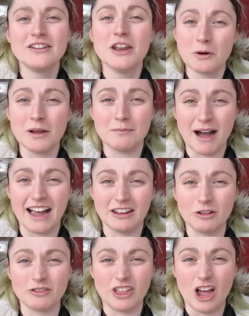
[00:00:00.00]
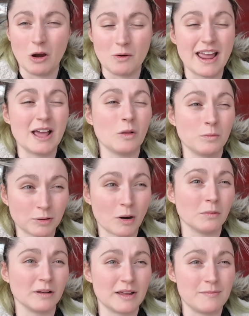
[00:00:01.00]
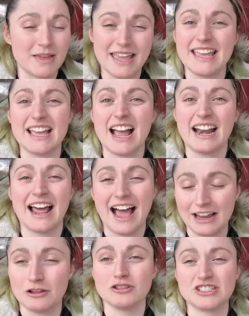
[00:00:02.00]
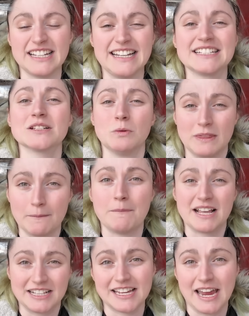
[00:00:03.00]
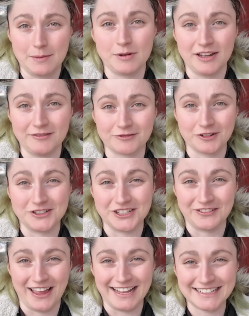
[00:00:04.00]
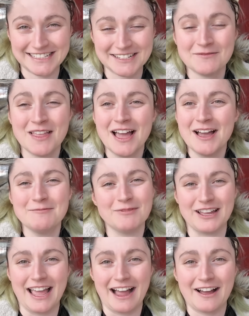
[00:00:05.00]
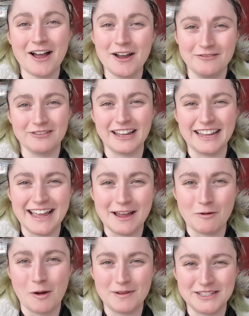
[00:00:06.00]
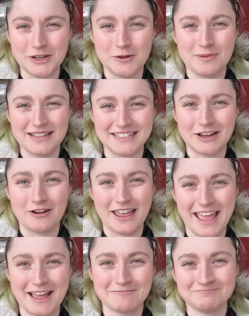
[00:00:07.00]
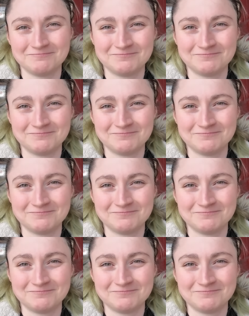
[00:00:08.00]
Knowing my luck though, it'll probably be an aisle seat with a big table in front of it. But yeah, hopefully it won't be too busy on here.